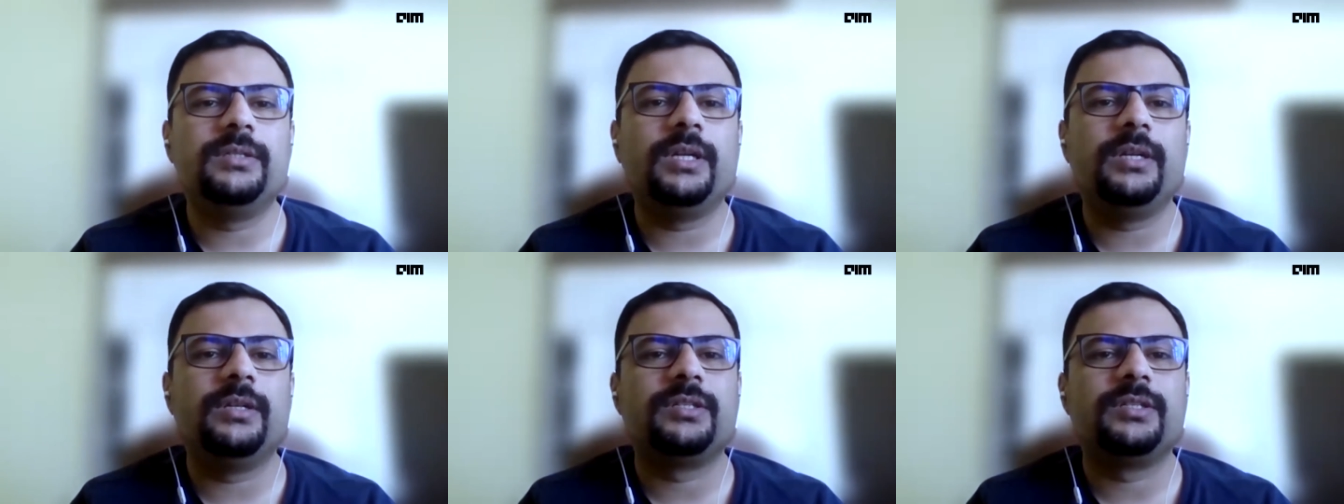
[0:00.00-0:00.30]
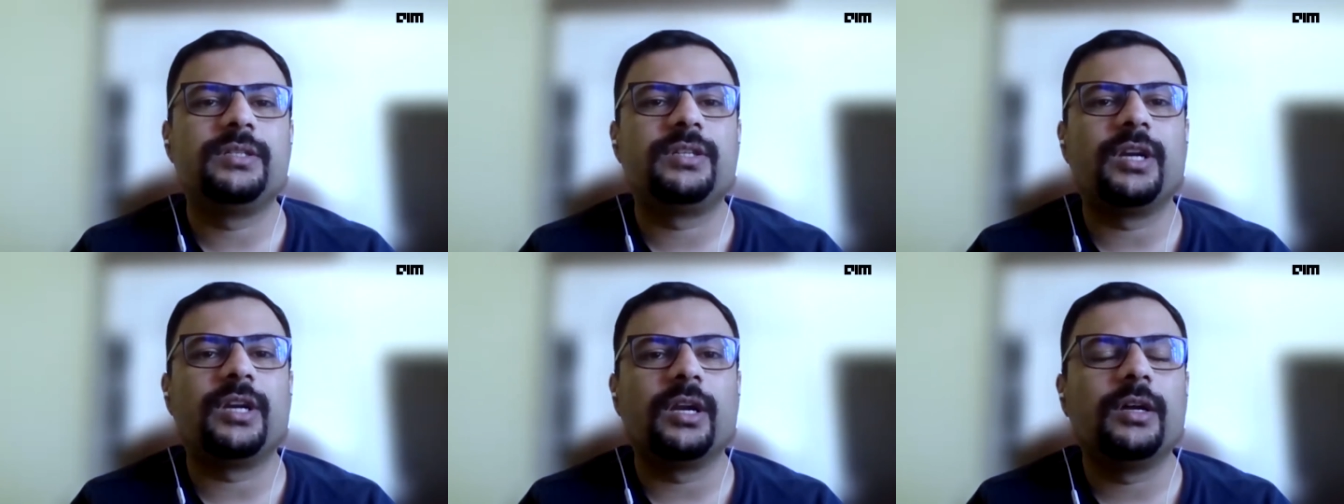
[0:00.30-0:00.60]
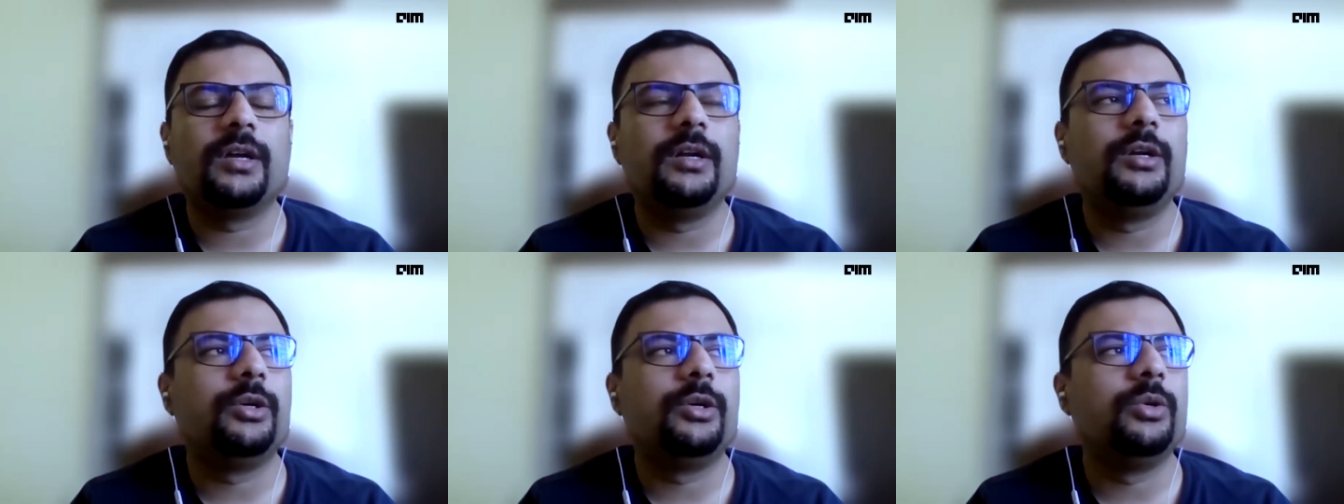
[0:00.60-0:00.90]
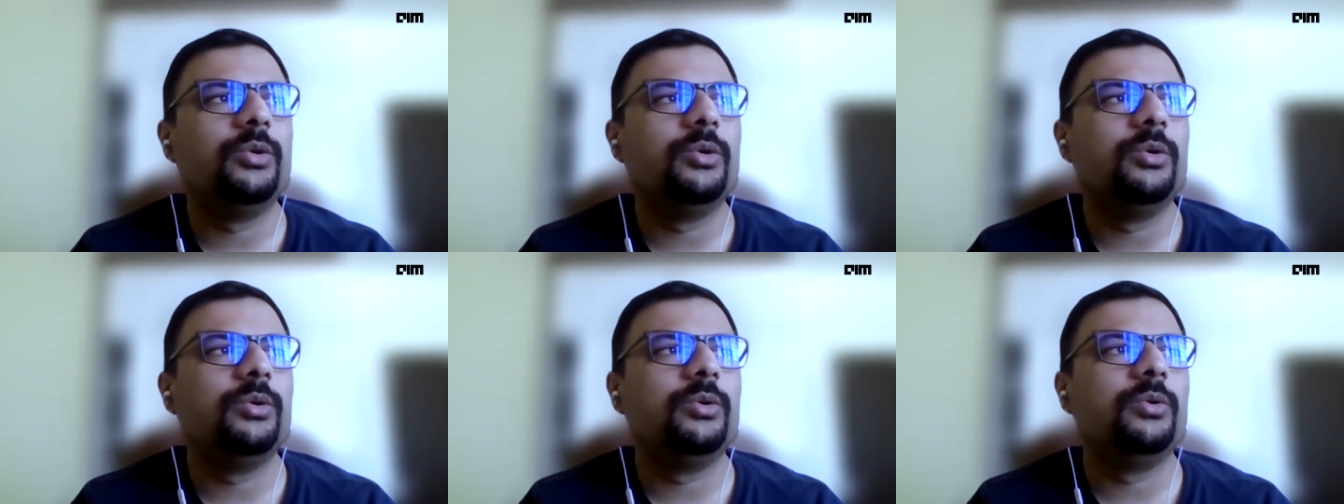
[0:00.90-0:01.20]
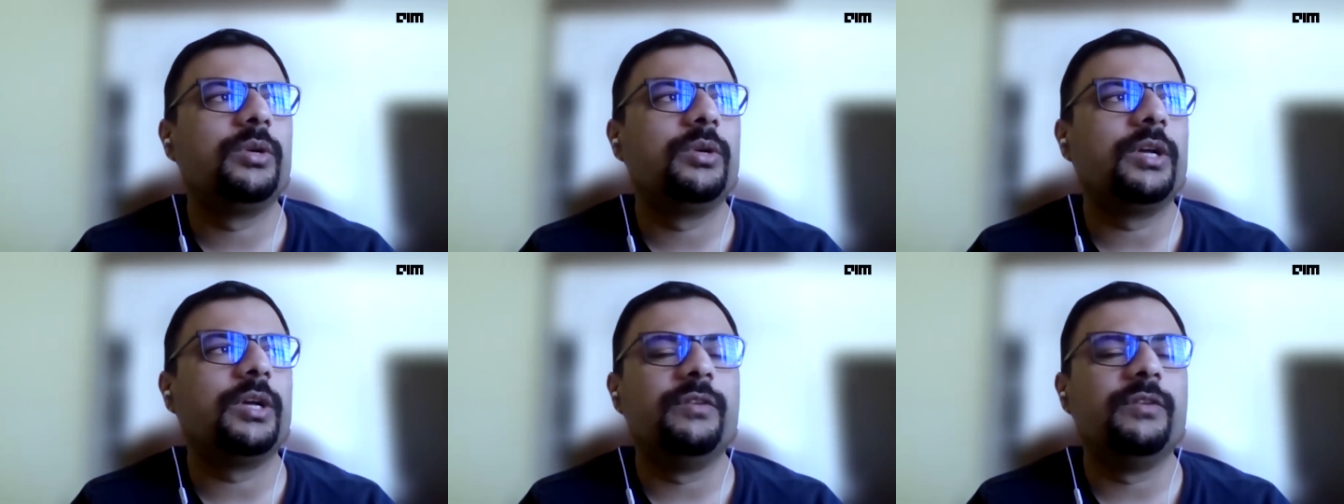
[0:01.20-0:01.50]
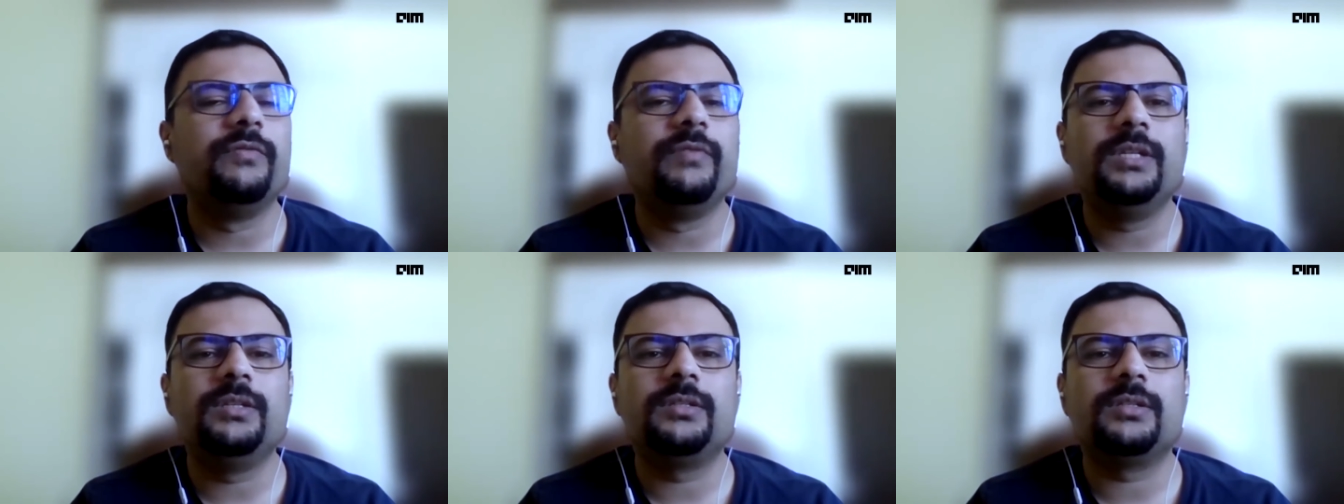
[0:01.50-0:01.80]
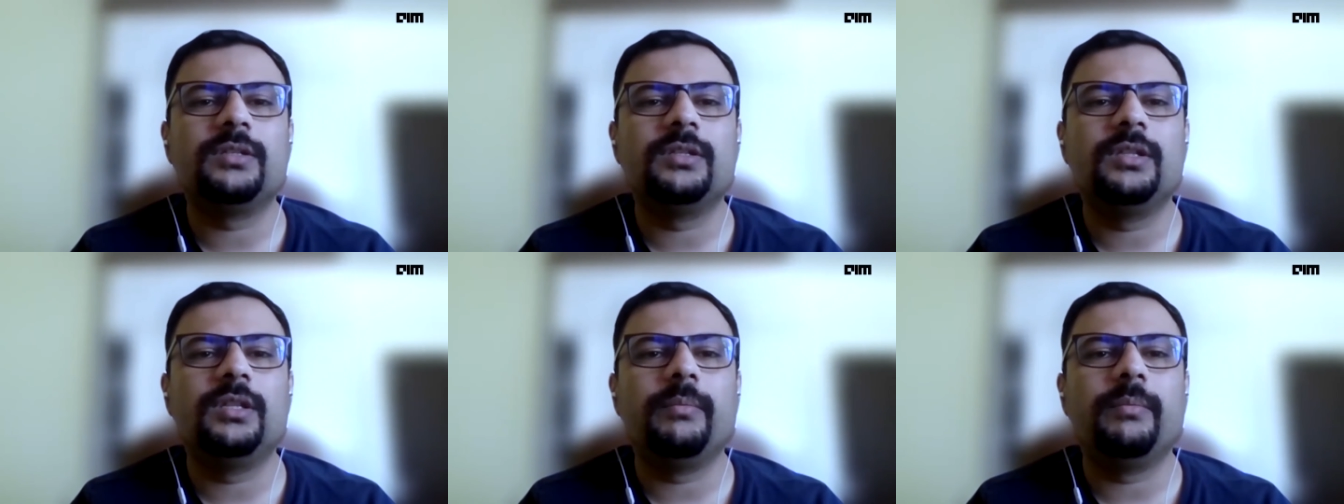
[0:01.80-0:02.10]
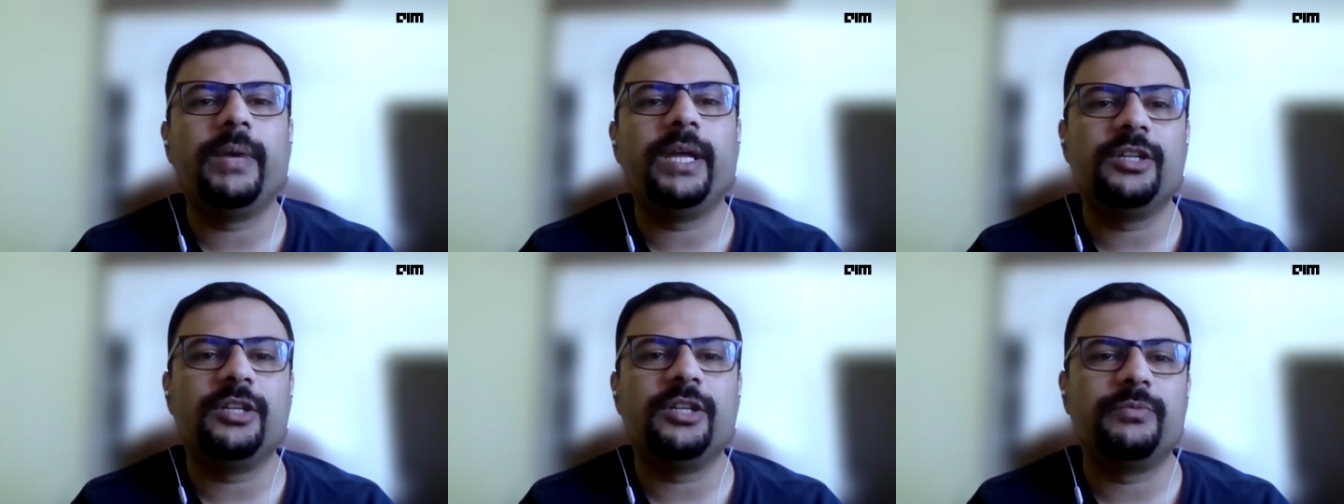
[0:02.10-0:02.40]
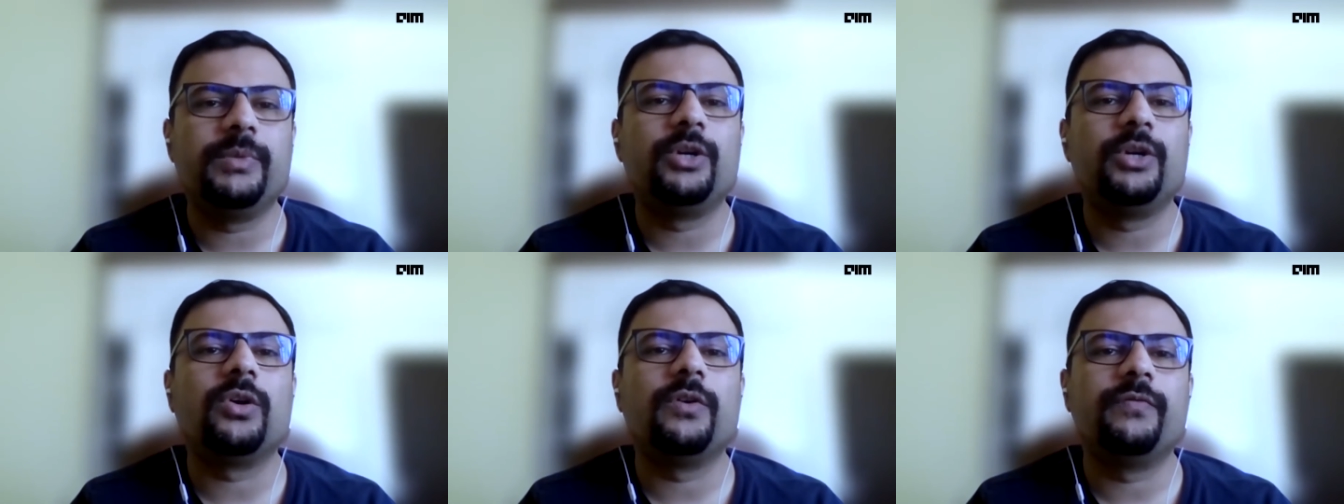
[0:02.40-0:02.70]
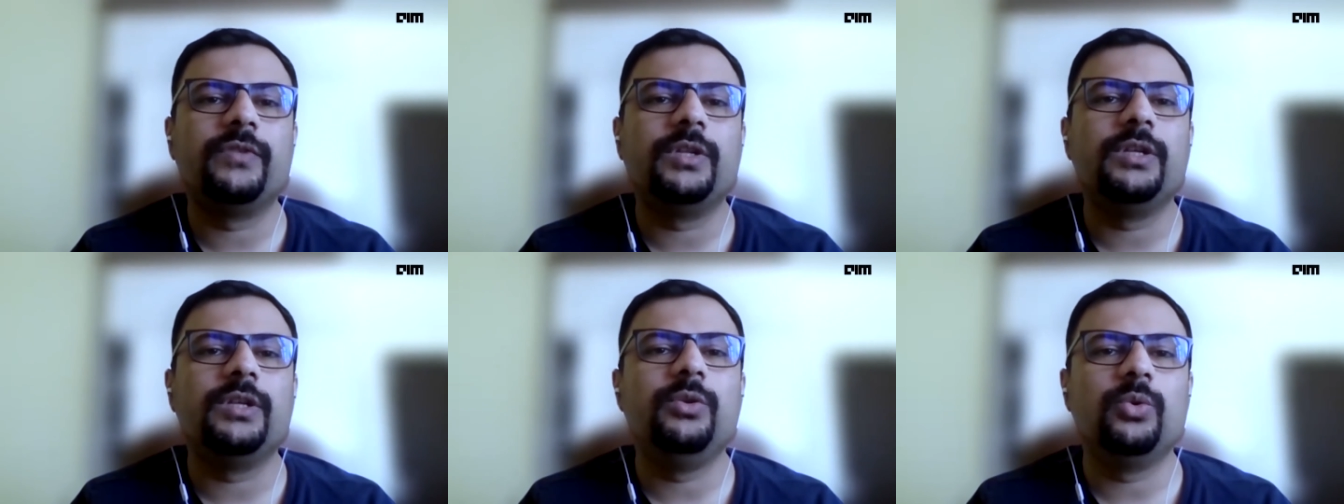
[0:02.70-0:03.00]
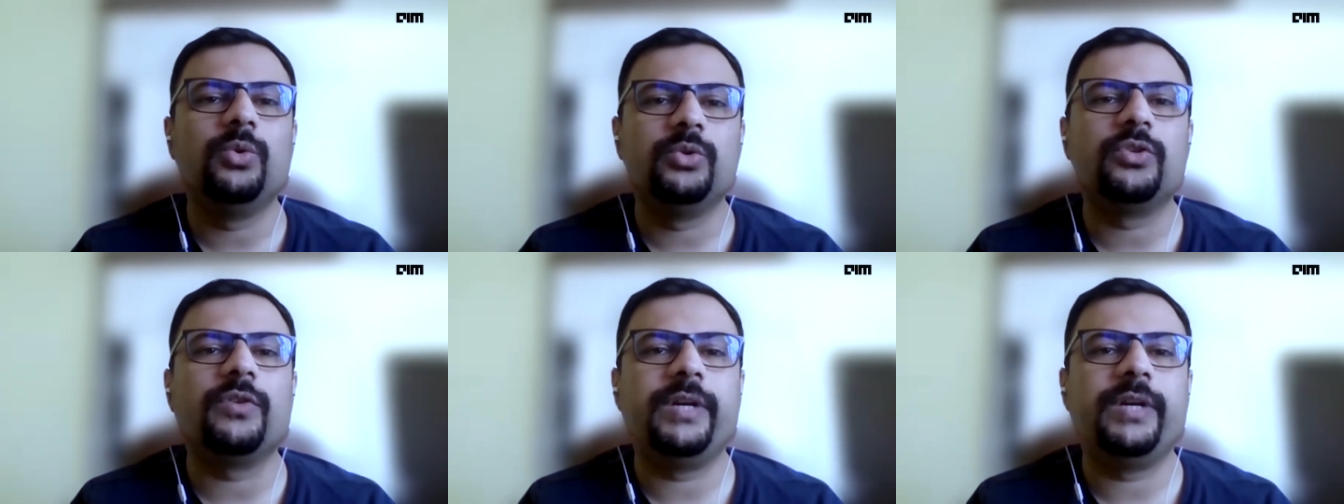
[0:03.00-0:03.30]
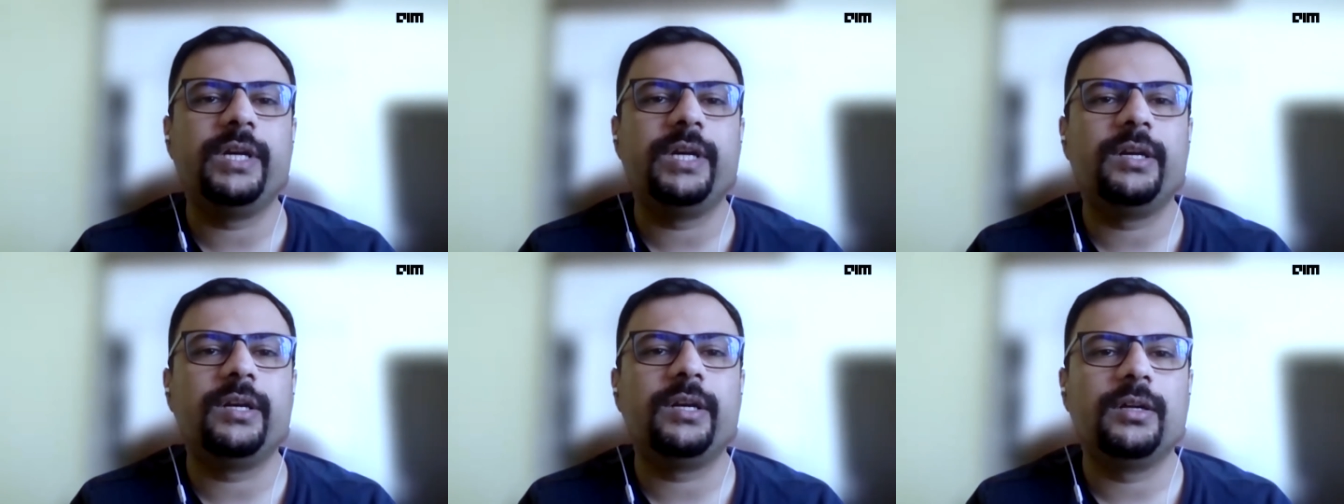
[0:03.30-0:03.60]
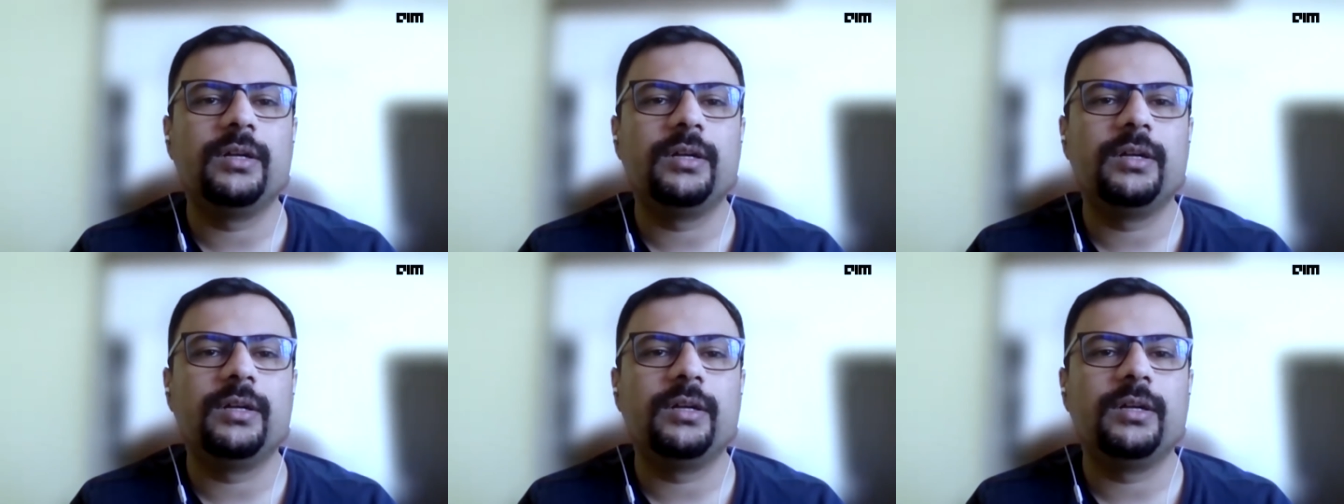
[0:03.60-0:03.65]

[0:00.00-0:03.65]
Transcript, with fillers: there is a struggle to convince the management of the use of data.